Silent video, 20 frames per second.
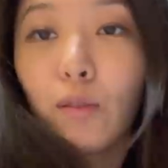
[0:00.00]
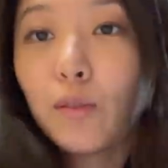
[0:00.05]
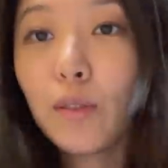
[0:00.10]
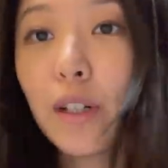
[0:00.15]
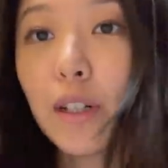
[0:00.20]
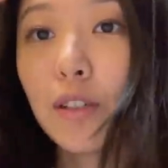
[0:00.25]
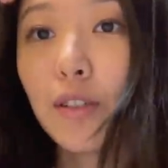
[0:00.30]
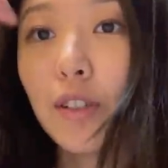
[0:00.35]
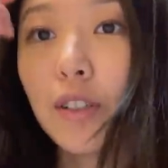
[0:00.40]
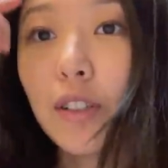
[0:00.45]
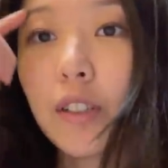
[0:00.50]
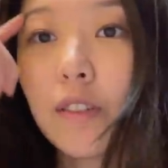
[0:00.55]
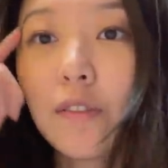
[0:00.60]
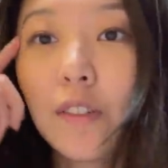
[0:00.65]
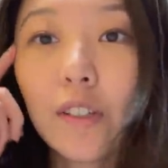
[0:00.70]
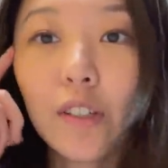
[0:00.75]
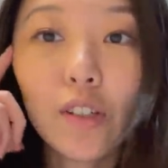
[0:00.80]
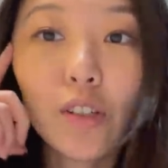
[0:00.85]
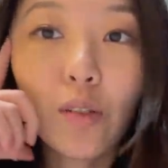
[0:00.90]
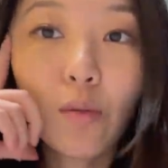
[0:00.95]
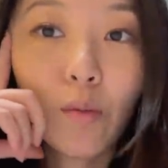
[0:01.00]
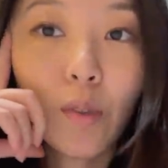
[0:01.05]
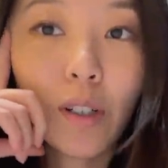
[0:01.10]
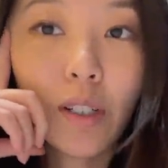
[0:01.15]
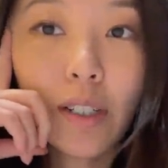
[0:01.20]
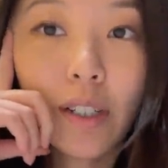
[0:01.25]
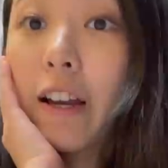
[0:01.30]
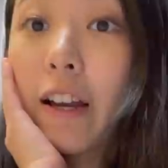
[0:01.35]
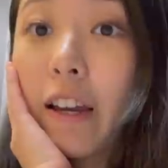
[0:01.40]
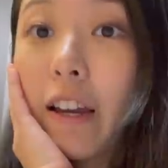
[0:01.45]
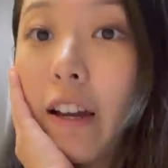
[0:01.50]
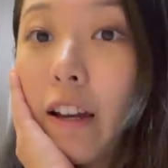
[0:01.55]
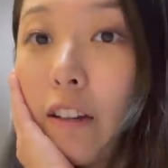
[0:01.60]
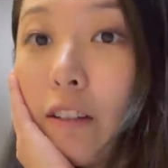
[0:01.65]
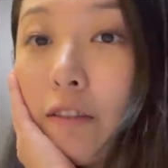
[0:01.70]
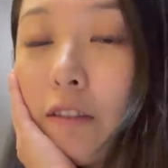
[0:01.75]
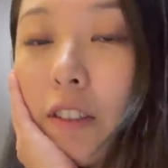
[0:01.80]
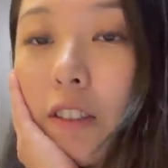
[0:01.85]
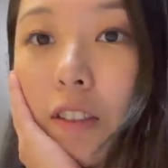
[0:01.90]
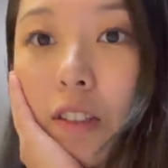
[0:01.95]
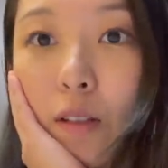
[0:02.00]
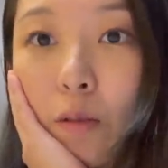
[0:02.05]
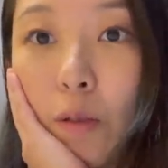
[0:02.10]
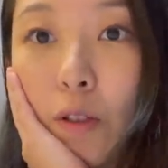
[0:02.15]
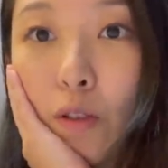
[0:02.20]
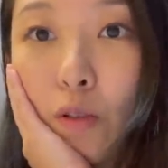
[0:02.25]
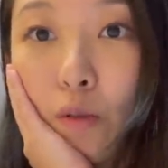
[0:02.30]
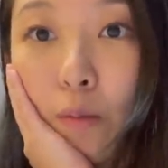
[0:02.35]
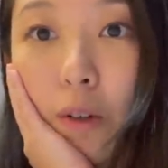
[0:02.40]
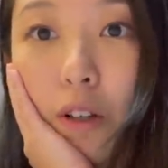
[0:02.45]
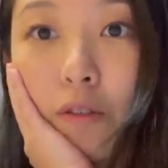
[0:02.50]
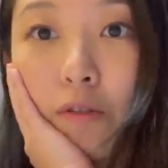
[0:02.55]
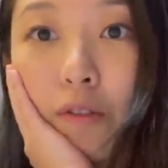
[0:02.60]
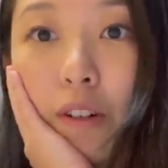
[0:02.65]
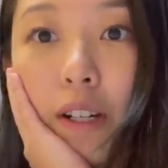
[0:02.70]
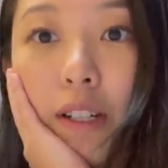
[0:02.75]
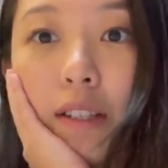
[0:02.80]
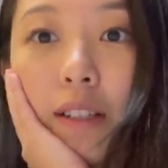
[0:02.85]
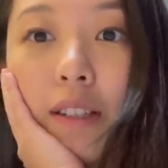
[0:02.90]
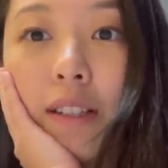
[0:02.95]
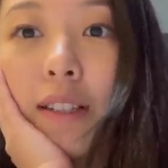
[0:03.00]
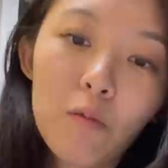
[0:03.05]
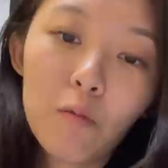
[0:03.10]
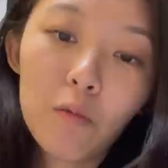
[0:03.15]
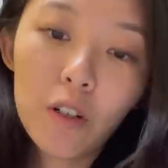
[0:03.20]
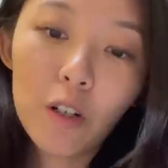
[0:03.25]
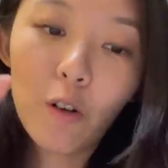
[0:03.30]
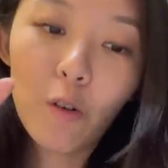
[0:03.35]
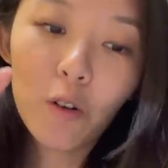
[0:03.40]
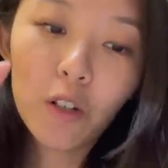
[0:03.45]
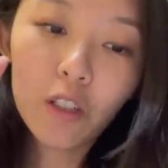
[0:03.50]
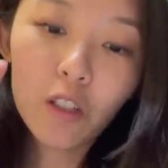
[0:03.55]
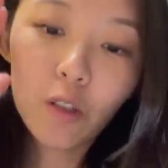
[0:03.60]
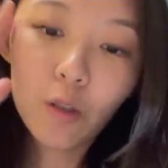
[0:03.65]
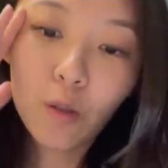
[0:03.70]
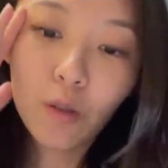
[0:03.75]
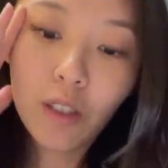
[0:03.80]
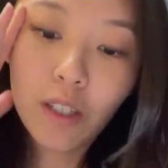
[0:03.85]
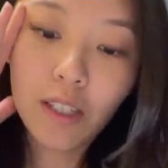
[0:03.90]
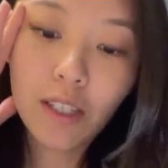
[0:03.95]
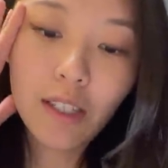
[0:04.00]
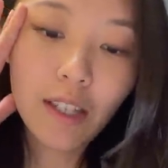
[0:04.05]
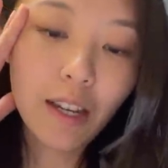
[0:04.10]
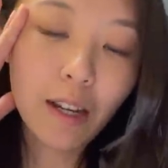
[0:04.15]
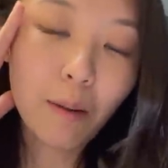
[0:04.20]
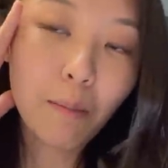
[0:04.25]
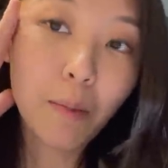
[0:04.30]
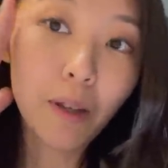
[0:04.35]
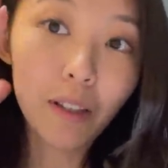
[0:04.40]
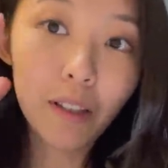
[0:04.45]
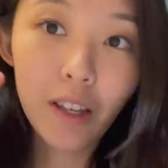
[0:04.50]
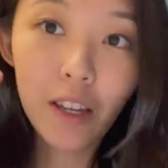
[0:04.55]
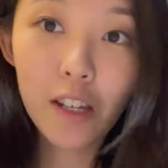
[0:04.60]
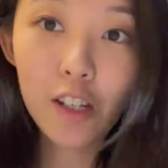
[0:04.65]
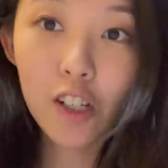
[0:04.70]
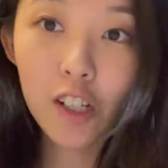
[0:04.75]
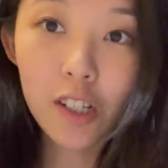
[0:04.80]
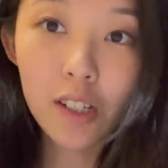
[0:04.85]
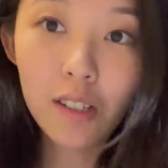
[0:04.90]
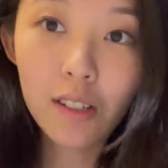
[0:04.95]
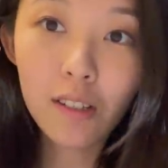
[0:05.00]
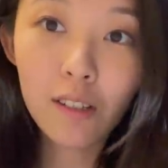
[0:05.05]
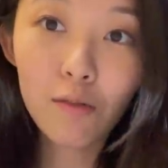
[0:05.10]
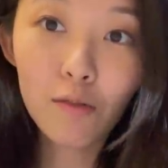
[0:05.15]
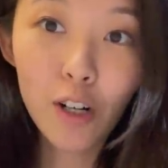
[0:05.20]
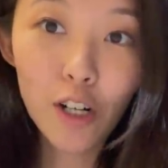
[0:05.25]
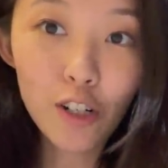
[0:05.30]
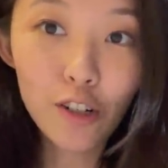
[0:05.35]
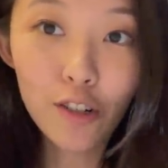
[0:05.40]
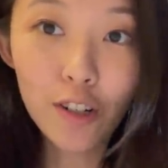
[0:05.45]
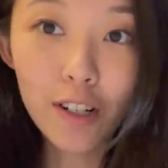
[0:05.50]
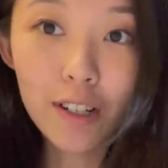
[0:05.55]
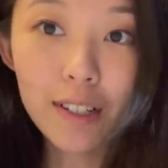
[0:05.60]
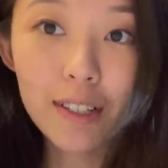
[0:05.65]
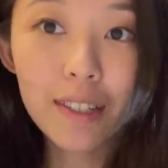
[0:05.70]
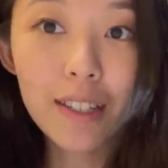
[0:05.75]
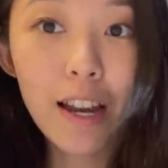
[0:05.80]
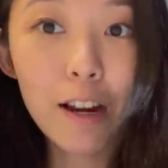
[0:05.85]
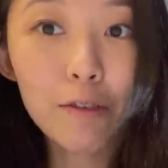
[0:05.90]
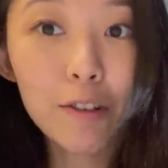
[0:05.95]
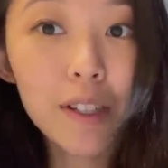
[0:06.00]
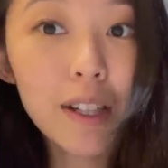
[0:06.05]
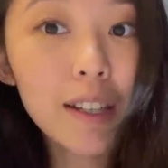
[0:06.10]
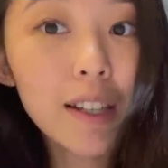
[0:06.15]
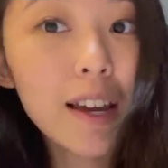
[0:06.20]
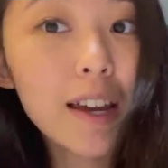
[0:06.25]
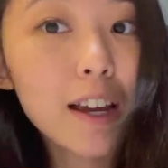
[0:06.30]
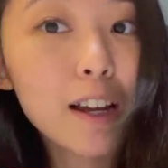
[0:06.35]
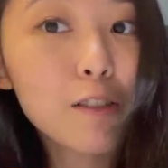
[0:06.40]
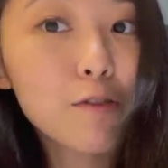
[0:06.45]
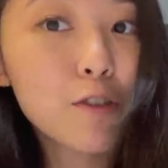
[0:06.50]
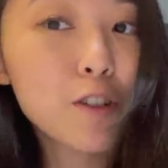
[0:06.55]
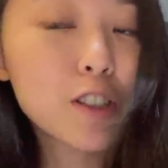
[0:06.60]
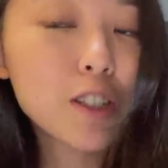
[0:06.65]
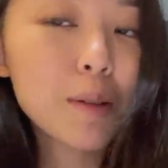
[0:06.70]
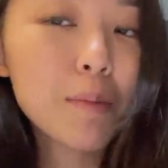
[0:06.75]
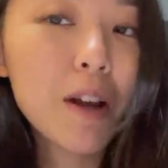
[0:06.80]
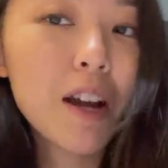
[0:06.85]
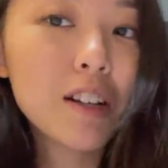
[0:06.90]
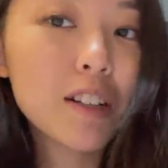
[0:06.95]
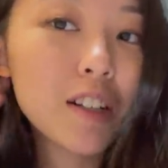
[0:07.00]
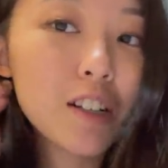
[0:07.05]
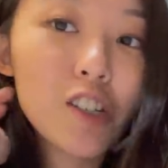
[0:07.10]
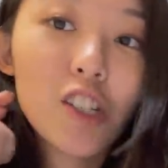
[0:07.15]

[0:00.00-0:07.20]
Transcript: I just finished work. I have dinner with two of my friends. We're going to this like Malaysian restaurant that I really like for some Hainan